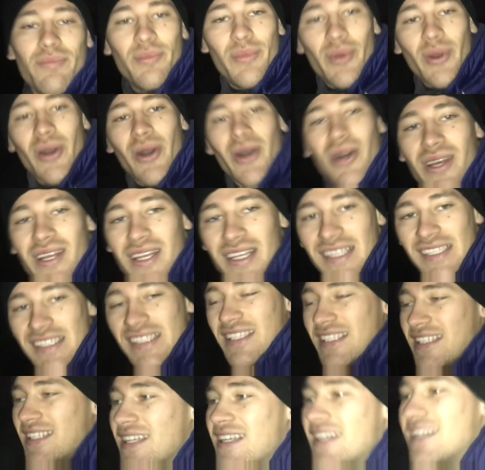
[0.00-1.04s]
but
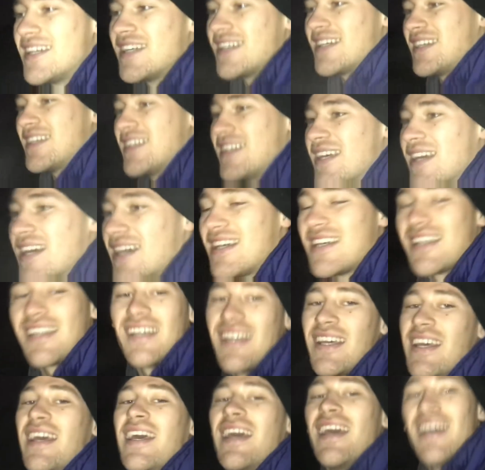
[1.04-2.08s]
yeah,
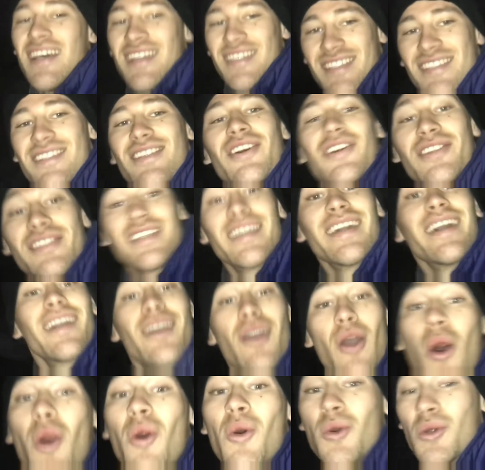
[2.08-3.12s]
it's starting to get
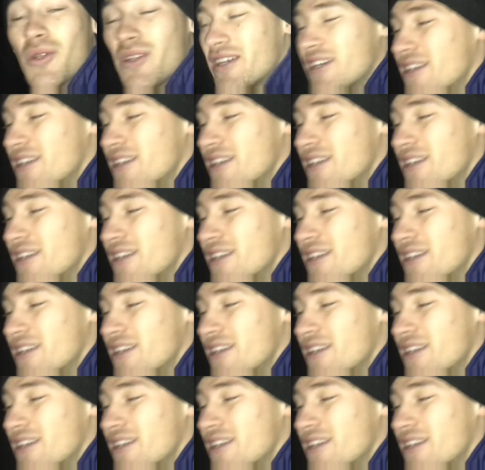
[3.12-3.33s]
cold.